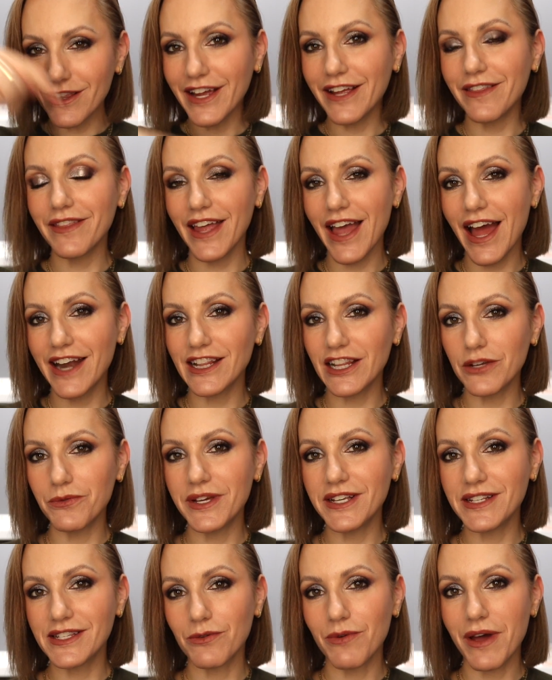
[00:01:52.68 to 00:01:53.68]
link the Ana
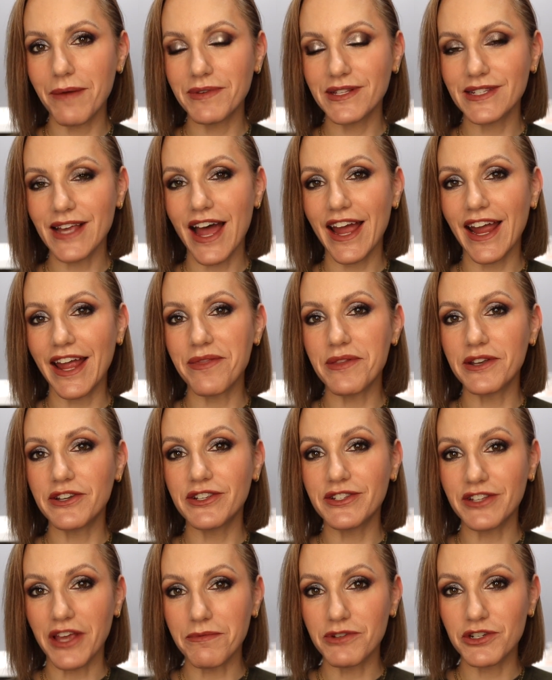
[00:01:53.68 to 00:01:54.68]
Luisa website in the
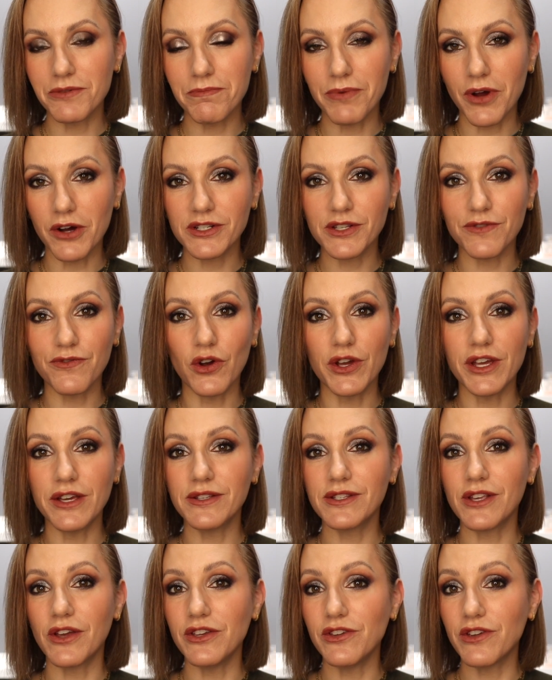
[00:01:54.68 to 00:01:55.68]
description box for you
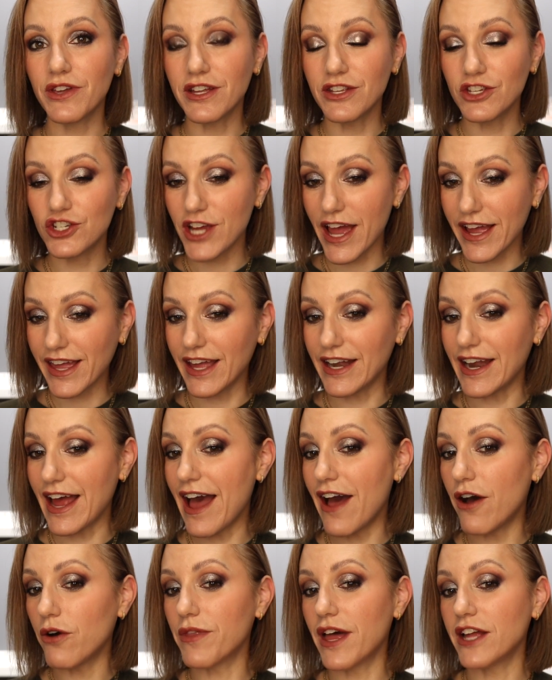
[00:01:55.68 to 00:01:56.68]
so you can check it
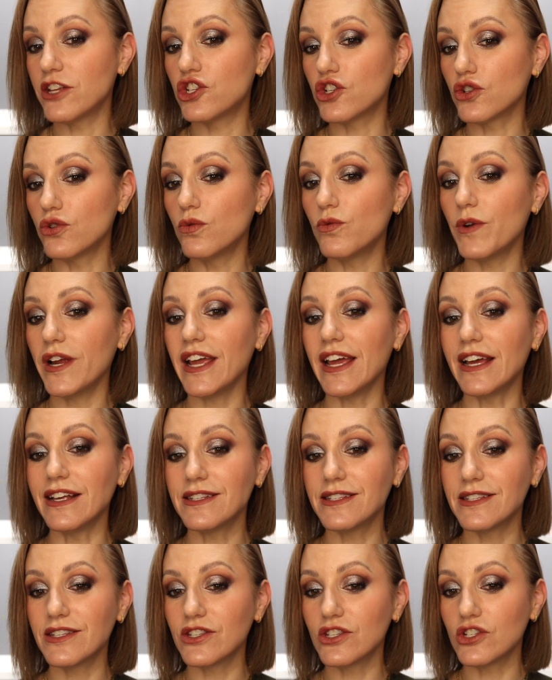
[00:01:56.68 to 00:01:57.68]
out. Their jewellery
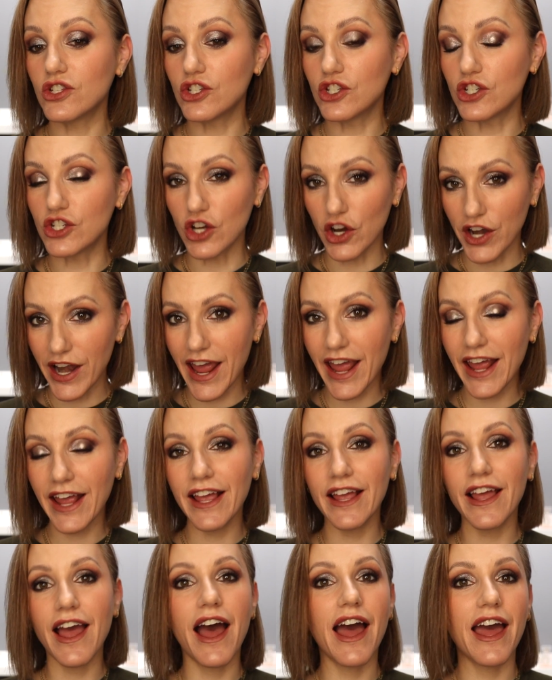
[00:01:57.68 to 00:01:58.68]
is
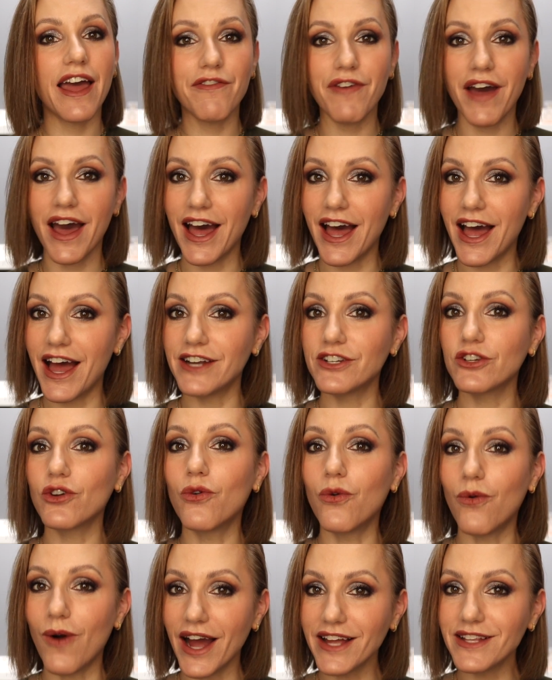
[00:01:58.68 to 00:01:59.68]
stunning. I've had
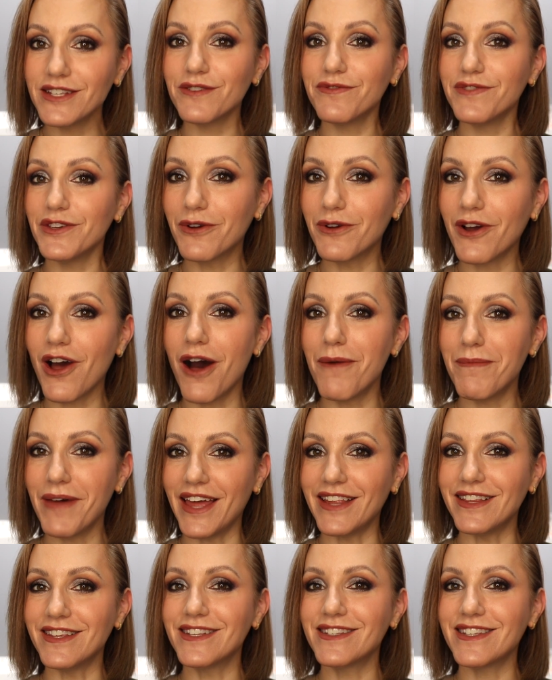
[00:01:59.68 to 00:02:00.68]
quite a
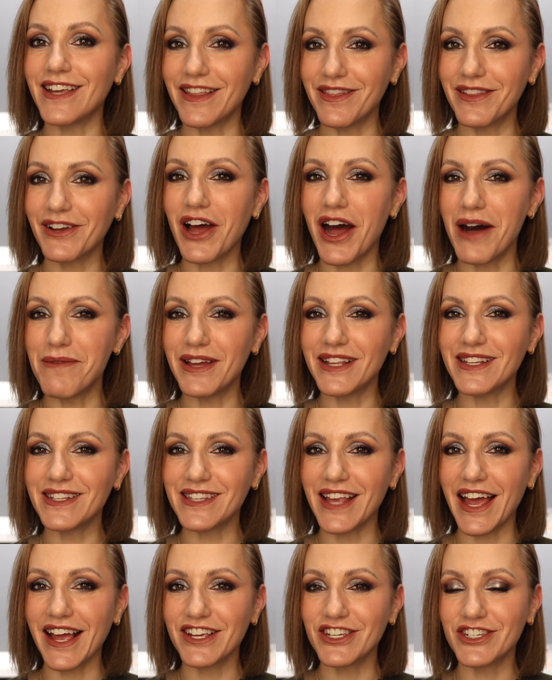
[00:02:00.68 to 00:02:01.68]
comments in the comments
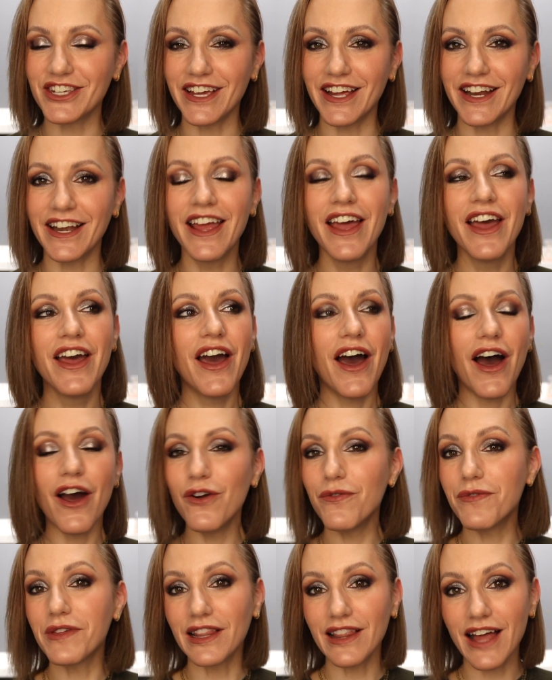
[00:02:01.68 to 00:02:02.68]
section
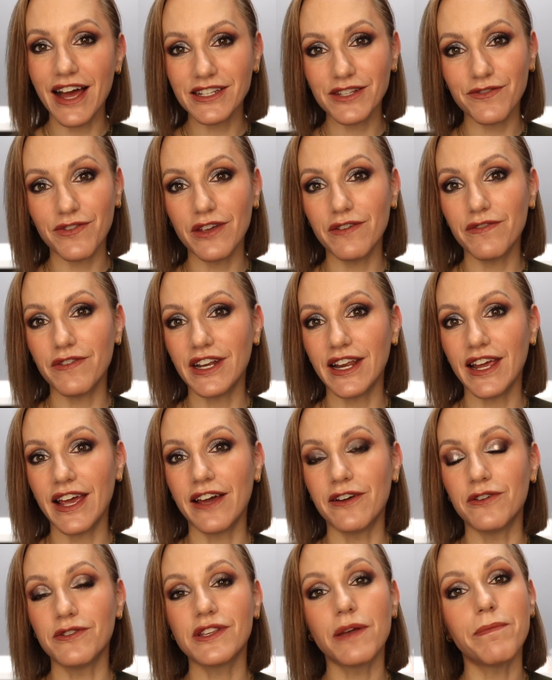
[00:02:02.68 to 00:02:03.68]
over the last few
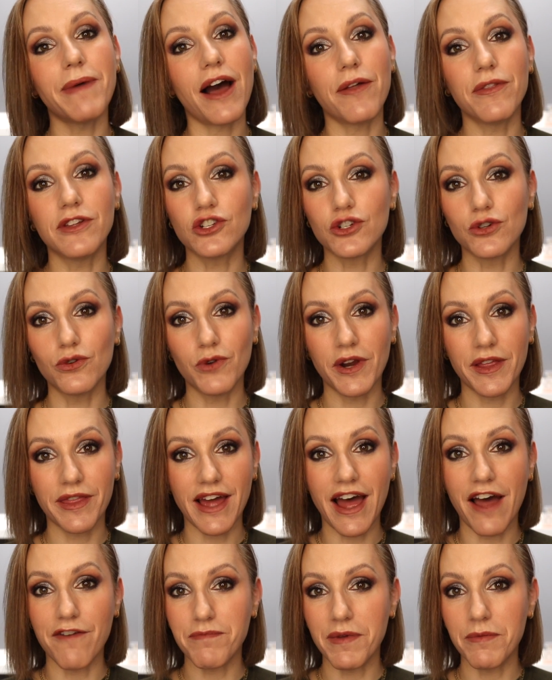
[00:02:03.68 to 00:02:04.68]
videos about the jewellery
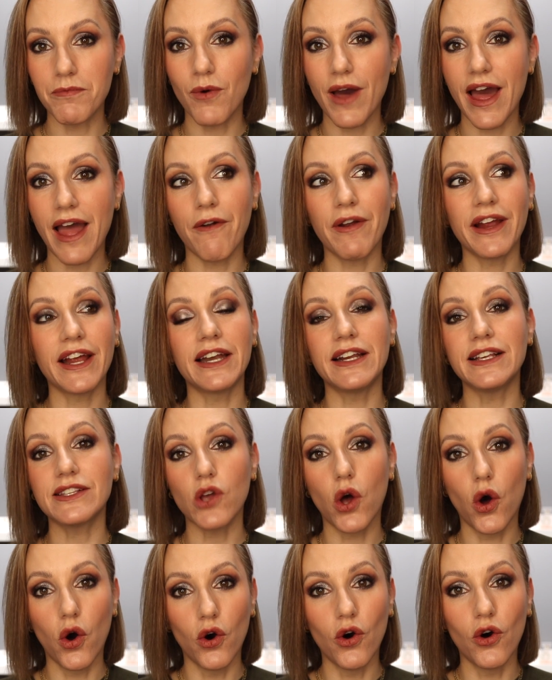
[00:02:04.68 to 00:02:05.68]
that I've been wearing, and it's
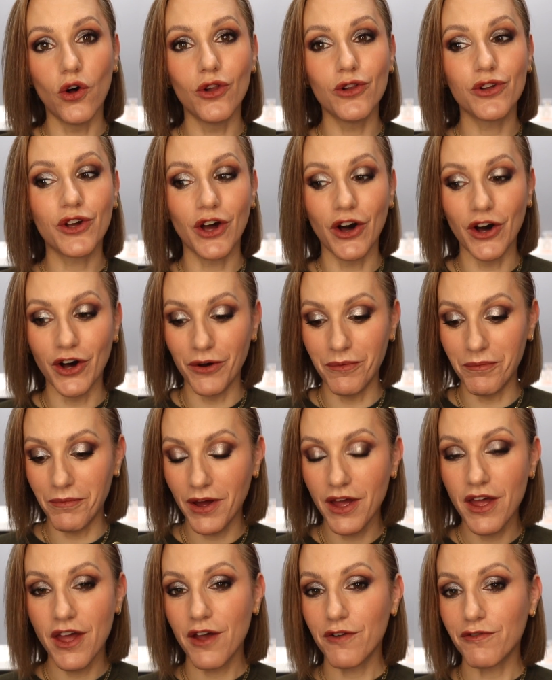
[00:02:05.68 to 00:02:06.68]
all
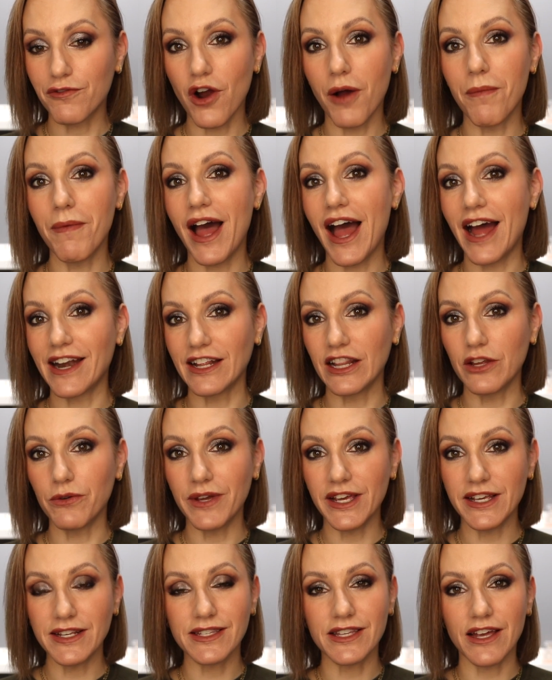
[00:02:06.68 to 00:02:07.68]
come from Ana
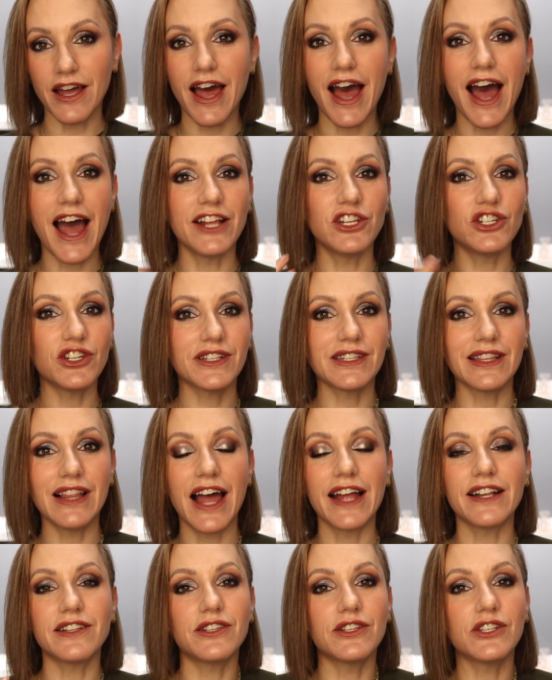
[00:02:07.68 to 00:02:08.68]
Luisa. I just
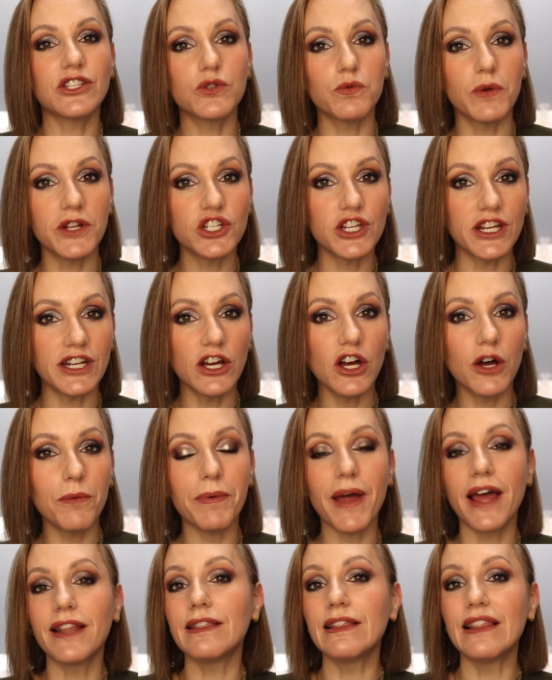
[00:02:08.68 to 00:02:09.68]
like to switch it
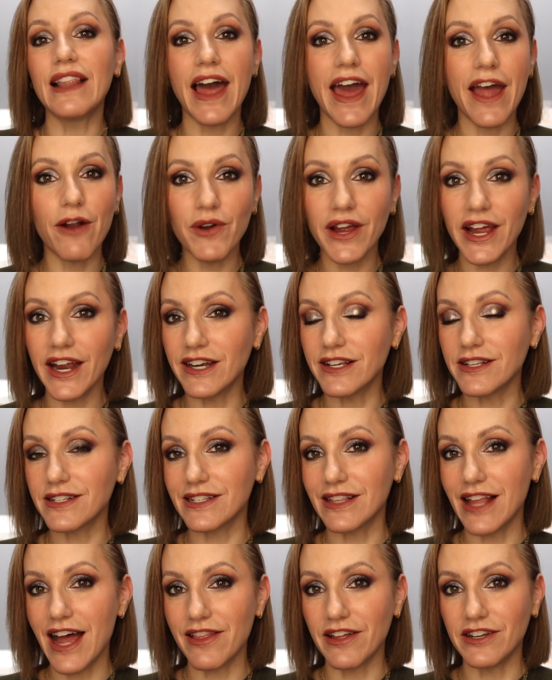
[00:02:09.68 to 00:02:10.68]
up and layer it in a
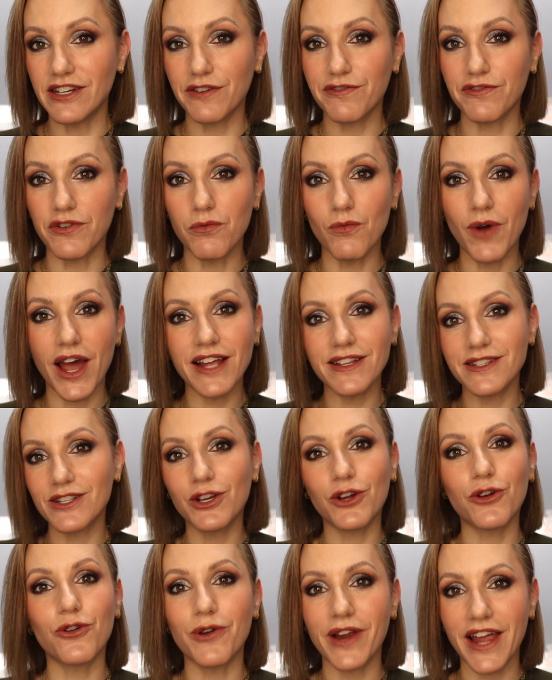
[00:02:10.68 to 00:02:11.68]
slightly different way to
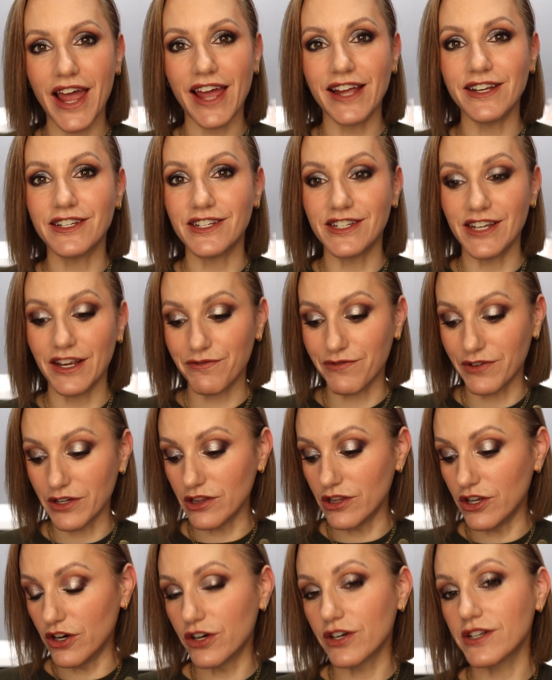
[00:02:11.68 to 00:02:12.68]
create
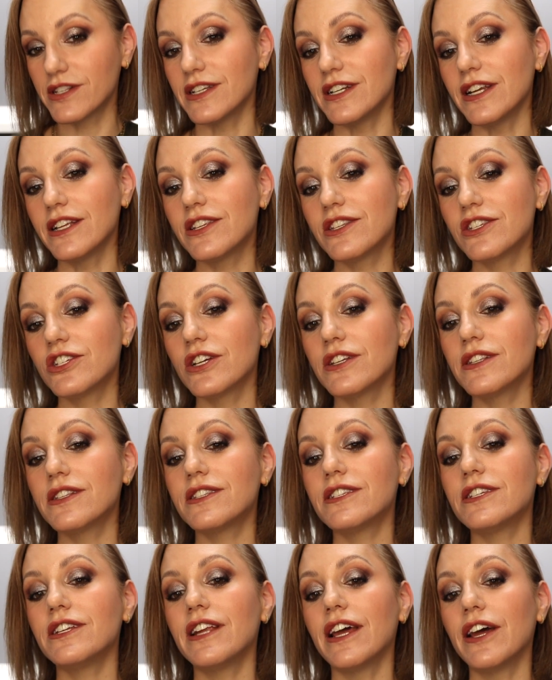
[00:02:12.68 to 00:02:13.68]
different looks, and it's
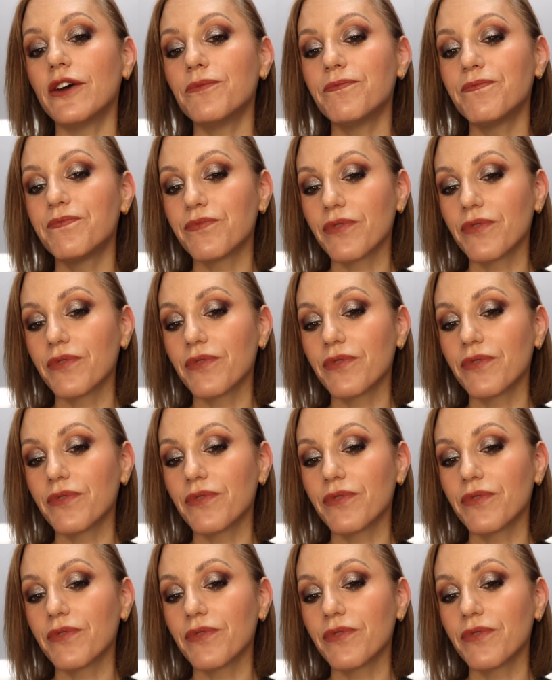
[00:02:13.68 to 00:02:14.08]
just, you know,